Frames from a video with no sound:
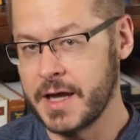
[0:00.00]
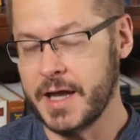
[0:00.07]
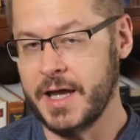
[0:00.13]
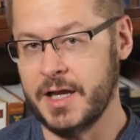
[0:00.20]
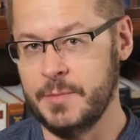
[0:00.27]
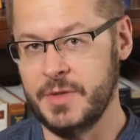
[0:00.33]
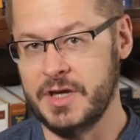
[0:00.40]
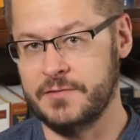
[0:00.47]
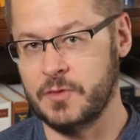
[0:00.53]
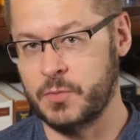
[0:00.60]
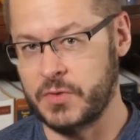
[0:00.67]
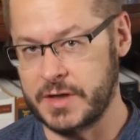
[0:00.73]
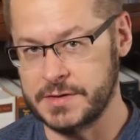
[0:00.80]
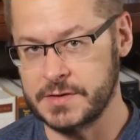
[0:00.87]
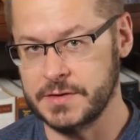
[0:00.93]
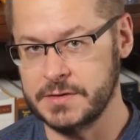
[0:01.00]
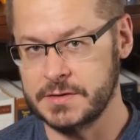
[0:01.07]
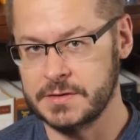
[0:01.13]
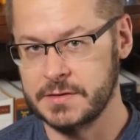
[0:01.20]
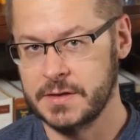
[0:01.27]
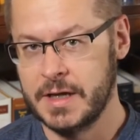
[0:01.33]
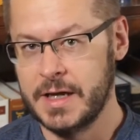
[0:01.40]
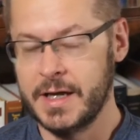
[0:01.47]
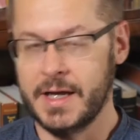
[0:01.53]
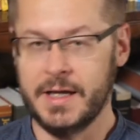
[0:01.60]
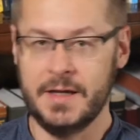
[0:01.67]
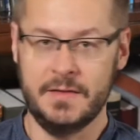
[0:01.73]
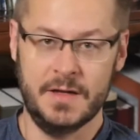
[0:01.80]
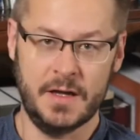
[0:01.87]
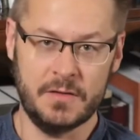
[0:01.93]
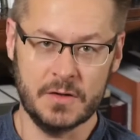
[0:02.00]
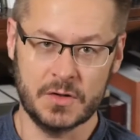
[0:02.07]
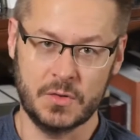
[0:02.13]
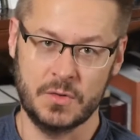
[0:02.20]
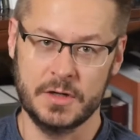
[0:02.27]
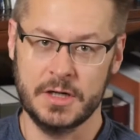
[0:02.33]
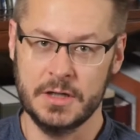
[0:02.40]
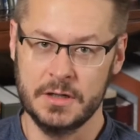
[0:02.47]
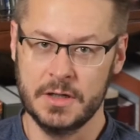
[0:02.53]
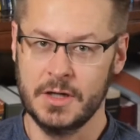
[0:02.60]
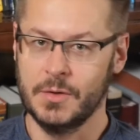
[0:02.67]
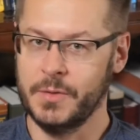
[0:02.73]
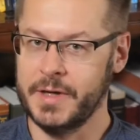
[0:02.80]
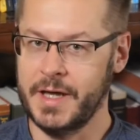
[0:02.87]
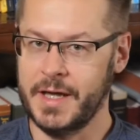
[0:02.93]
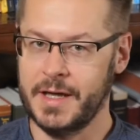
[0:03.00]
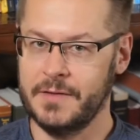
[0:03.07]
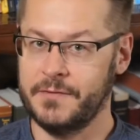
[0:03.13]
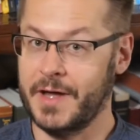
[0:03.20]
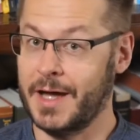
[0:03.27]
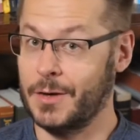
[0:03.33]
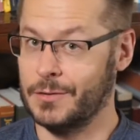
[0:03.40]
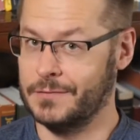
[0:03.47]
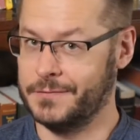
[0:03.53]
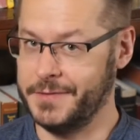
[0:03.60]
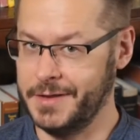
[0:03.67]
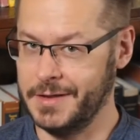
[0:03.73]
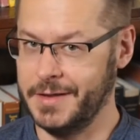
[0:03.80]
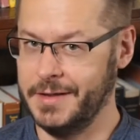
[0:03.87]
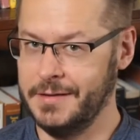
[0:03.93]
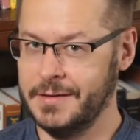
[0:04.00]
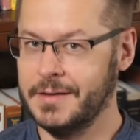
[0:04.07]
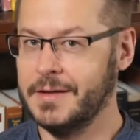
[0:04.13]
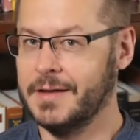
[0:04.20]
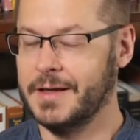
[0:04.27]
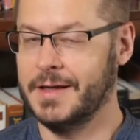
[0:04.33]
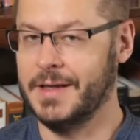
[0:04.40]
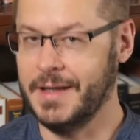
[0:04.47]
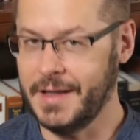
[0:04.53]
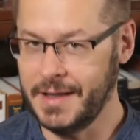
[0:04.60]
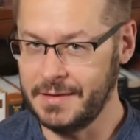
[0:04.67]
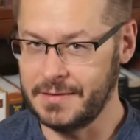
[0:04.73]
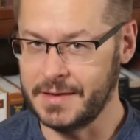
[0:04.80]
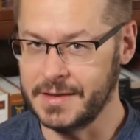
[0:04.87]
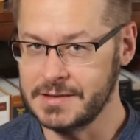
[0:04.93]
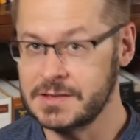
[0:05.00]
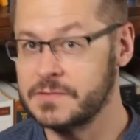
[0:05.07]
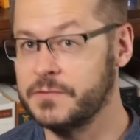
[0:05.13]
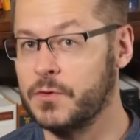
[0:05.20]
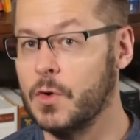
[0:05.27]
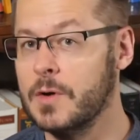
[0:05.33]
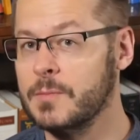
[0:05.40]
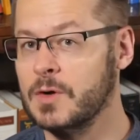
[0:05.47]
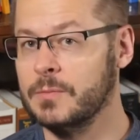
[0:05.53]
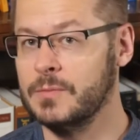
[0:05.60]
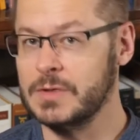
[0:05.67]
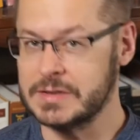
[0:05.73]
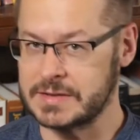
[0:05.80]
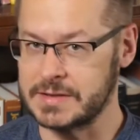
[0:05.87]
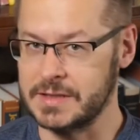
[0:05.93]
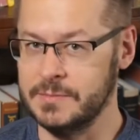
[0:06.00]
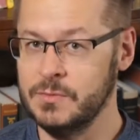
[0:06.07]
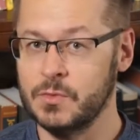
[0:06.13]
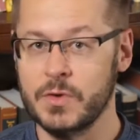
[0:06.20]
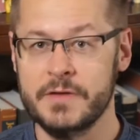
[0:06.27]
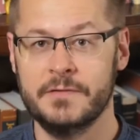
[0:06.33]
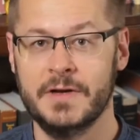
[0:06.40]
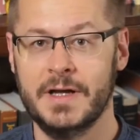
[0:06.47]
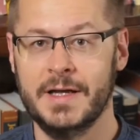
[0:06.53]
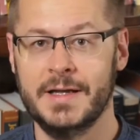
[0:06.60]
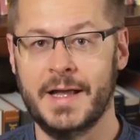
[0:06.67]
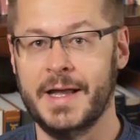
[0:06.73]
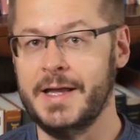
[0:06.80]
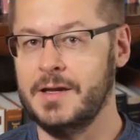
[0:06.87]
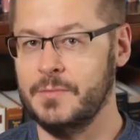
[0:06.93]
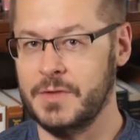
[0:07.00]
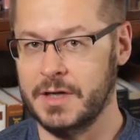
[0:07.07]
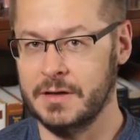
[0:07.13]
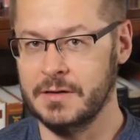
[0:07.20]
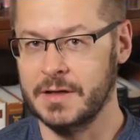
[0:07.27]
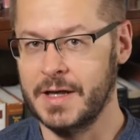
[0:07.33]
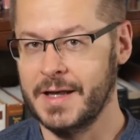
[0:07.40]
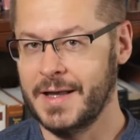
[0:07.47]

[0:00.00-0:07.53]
enemy of oppressors. And in the other corner, we have our villain, an atheist, former Muslim, Ridvan Aydemir,